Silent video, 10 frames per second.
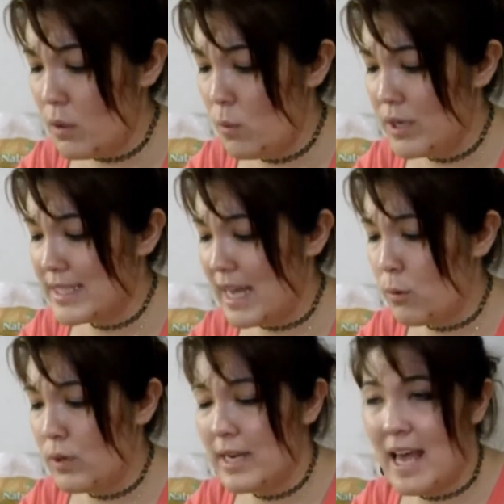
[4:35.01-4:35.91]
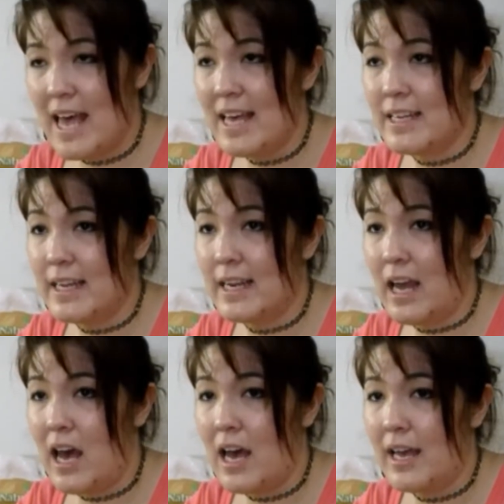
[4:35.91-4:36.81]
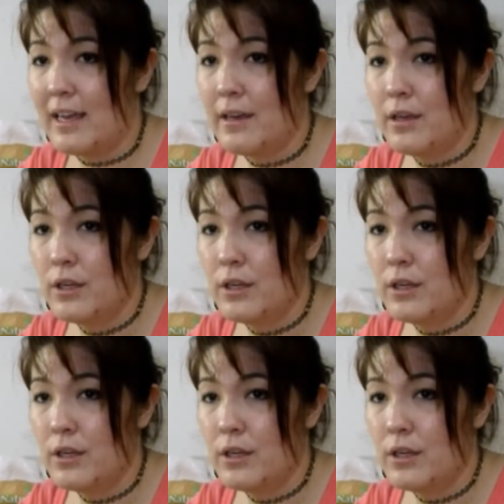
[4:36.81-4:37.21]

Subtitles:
was I went ahead and I